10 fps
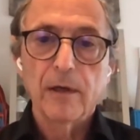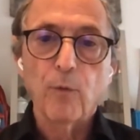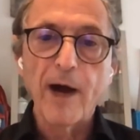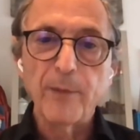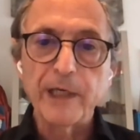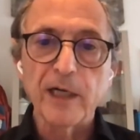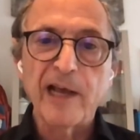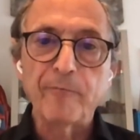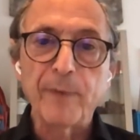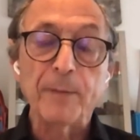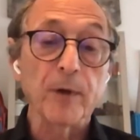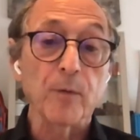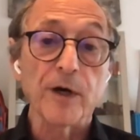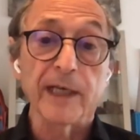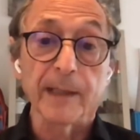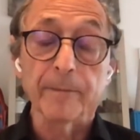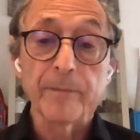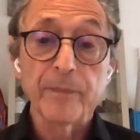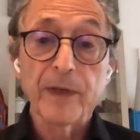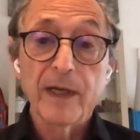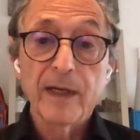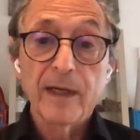Why do we not have people working?